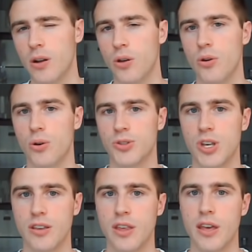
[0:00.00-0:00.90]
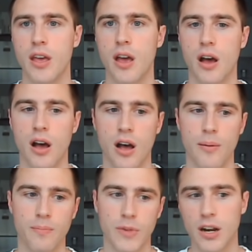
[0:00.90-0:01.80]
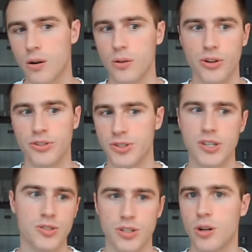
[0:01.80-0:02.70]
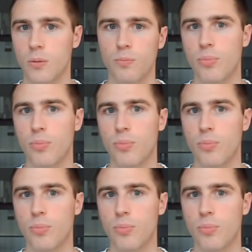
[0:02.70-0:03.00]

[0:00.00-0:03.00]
although I'll say that kind of earlier in the season, you know,